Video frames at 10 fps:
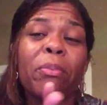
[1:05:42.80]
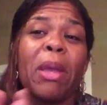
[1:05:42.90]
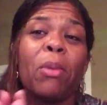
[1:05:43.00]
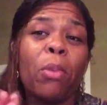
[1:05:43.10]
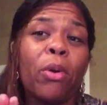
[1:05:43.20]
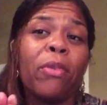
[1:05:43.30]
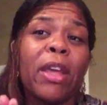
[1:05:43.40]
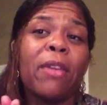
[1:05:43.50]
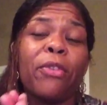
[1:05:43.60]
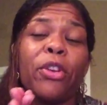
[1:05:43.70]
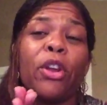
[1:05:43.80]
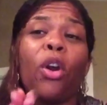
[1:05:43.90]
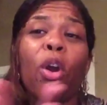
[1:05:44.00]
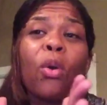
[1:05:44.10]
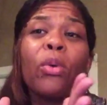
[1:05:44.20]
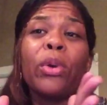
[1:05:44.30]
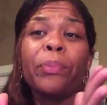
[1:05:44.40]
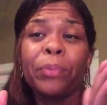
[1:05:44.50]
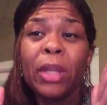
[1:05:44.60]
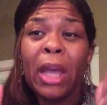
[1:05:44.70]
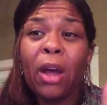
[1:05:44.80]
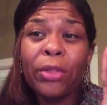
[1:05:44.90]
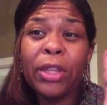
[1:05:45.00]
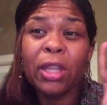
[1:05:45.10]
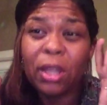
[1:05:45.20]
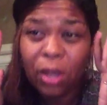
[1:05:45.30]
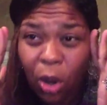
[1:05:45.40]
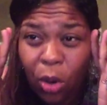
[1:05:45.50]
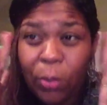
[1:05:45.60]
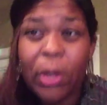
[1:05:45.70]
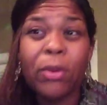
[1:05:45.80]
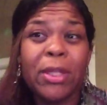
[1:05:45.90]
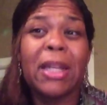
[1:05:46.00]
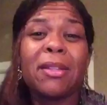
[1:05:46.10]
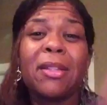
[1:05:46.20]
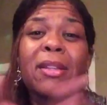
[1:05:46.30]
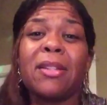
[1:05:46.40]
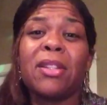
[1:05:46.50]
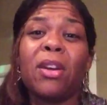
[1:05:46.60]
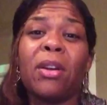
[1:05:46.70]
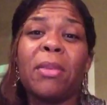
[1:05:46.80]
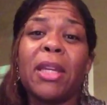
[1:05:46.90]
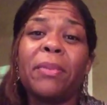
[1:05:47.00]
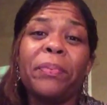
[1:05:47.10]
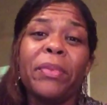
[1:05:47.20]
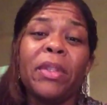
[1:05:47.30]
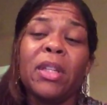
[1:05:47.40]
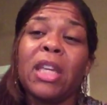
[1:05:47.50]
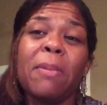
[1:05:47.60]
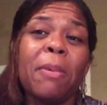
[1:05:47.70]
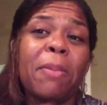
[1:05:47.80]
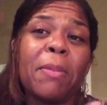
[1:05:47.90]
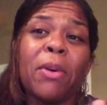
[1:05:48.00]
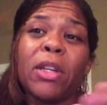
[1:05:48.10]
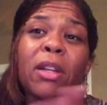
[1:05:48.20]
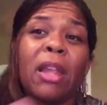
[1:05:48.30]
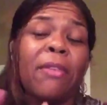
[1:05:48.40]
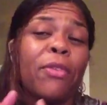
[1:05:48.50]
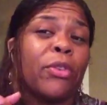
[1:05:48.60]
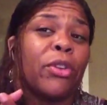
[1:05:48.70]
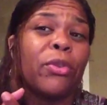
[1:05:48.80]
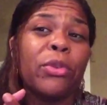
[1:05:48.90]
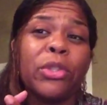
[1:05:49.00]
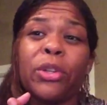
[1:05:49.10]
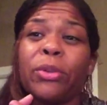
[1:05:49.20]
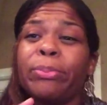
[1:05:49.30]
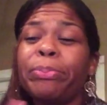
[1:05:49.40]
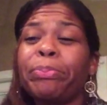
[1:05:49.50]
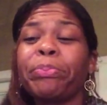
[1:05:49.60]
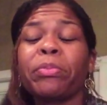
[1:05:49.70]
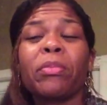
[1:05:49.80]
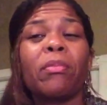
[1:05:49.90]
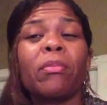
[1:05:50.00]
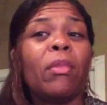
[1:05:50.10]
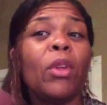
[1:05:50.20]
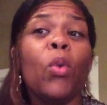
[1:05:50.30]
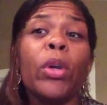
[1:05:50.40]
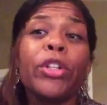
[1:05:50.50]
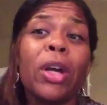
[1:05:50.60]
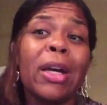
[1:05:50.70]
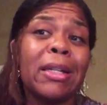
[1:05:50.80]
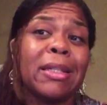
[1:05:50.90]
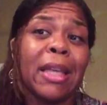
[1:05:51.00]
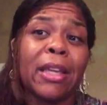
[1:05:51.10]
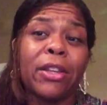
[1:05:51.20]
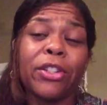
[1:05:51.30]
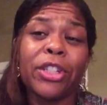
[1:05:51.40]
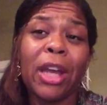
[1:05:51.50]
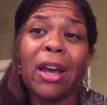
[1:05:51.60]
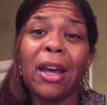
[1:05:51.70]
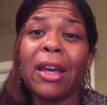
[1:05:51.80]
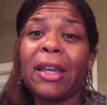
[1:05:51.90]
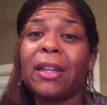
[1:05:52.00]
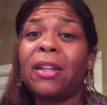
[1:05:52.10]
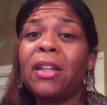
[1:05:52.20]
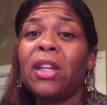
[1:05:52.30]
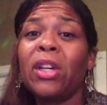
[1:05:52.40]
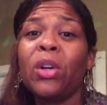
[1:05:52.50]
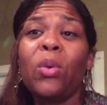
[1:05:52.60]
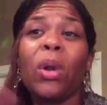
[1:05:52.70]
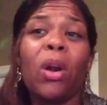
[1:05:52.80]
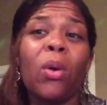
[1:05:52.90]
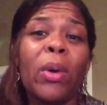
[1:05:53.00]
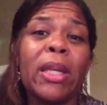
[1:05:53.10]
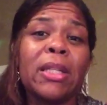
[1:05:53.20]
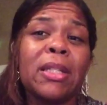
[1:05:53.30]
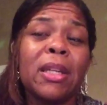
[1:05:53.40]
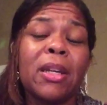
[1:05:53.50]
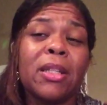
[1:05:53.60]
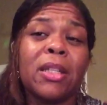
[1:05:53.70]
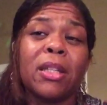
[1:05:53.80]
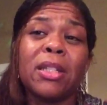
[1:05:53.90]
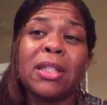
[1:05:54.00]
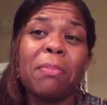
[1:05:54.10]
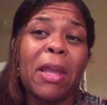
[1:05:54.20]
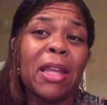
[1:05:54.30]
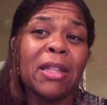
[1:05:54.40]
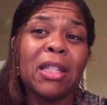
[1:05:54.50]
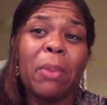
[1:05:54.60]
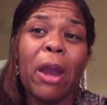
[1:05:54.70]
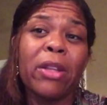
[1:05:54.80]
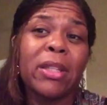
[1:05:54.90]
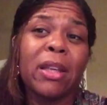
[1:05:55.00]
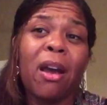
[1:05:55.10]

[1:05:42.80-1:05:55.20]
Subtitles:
motivated for your own healthy homeostasis. You know what I mean? Keeping people in your life who use you, who are trying to take your shine, who are always making disparaging